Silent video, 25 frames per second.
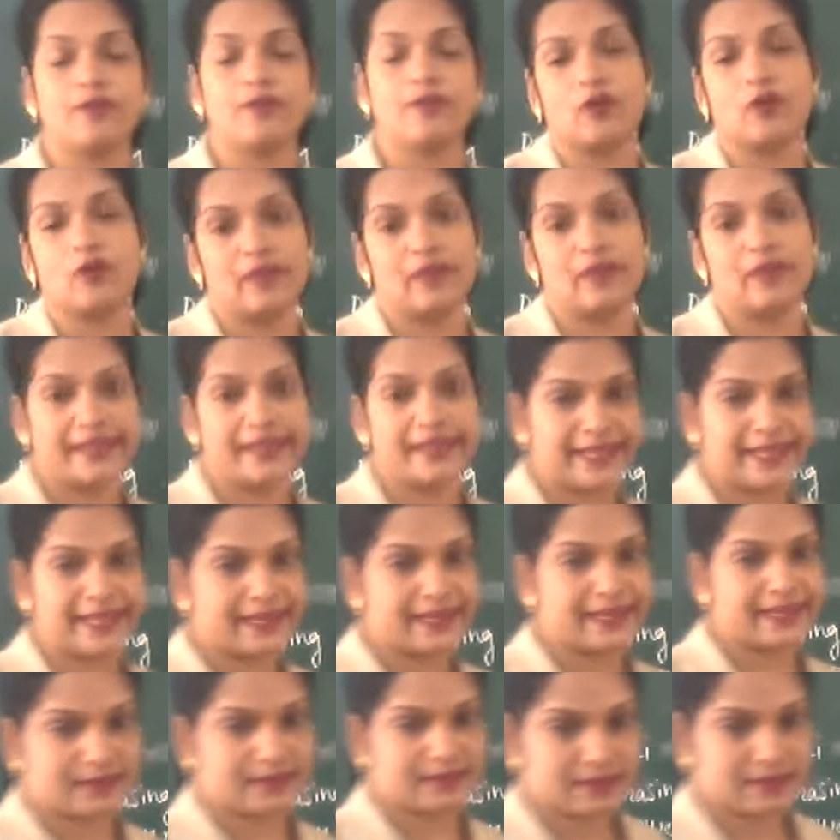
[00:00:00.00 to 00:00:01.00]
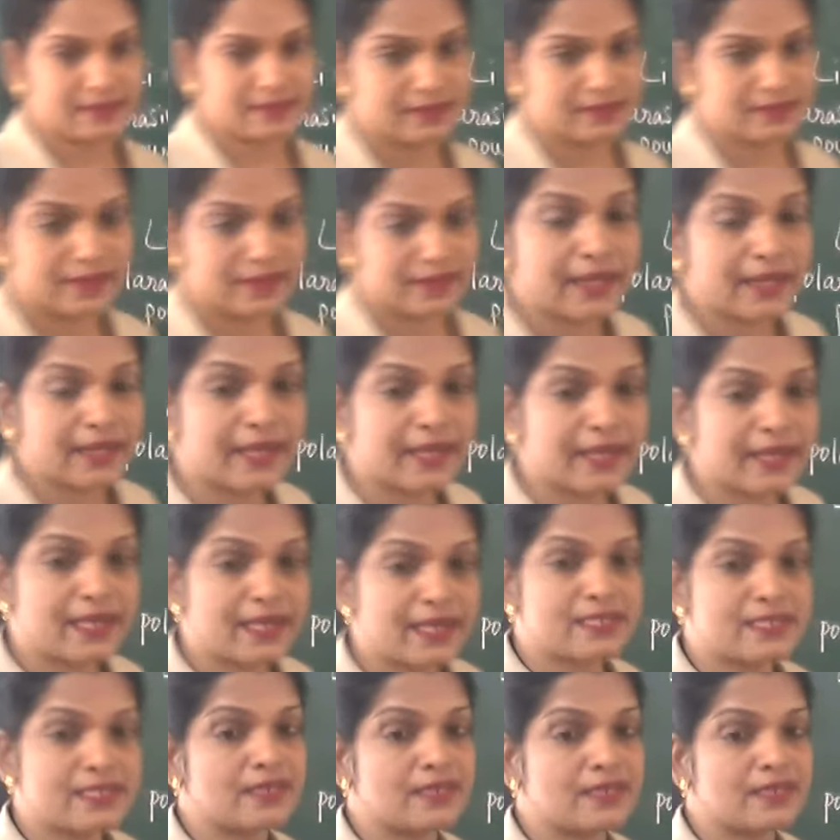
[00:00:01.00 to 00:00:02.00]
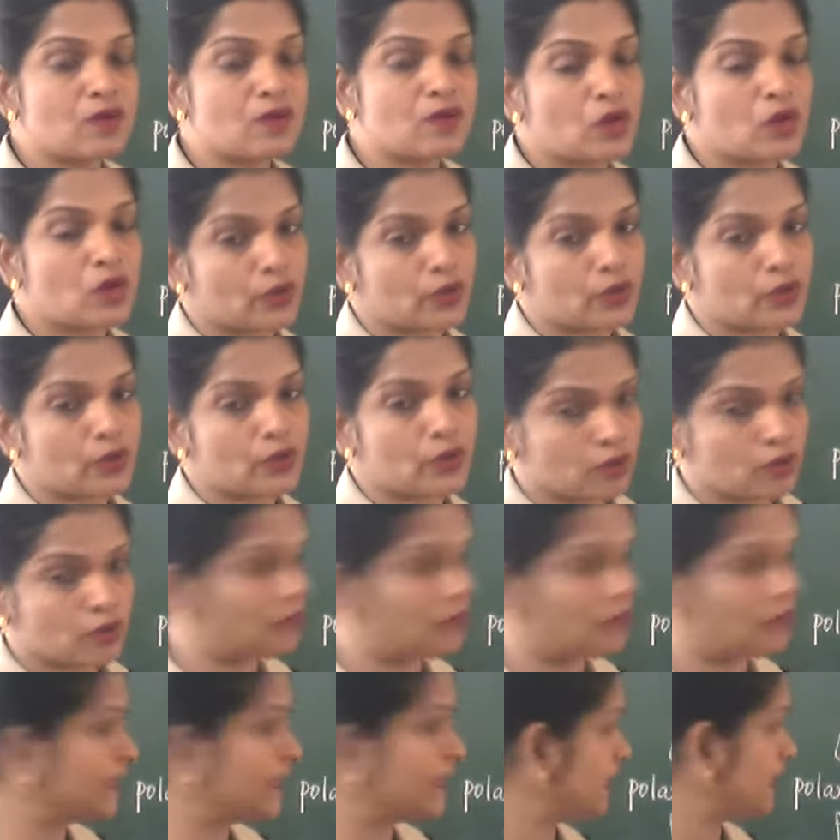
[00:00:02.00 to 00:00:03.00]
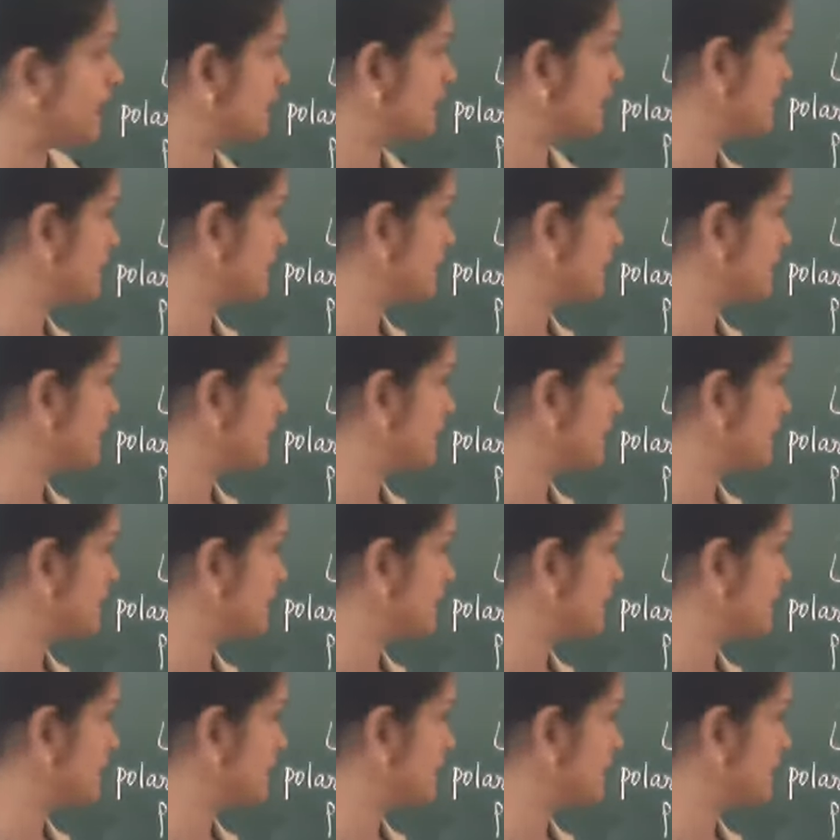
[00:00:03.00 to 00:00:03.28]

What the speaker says: covalent character. Decreasing order of covalent character.